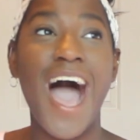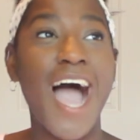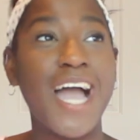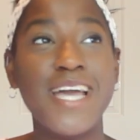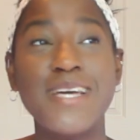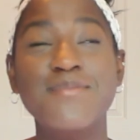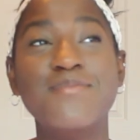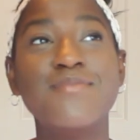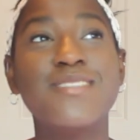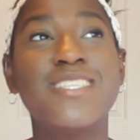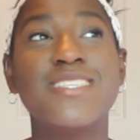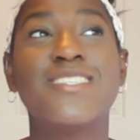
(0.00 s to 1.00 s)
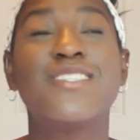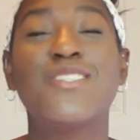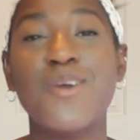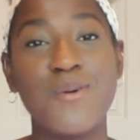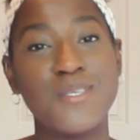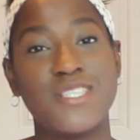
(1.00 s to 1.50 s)
I am just
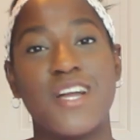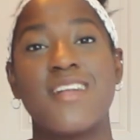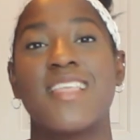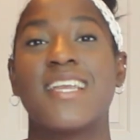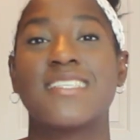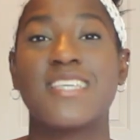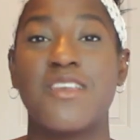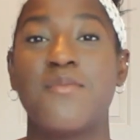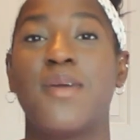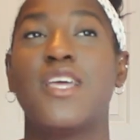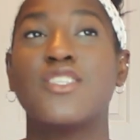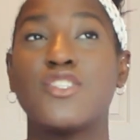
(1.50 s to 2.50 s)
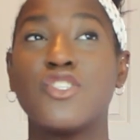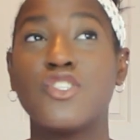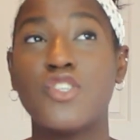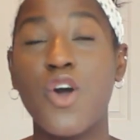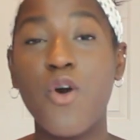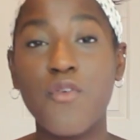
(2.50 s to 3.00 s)
so certain that it's going to be
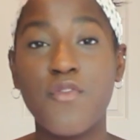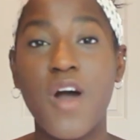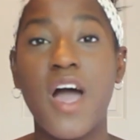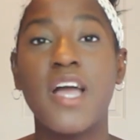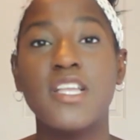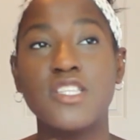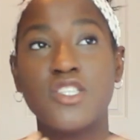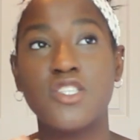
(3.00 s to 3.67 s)
so fun,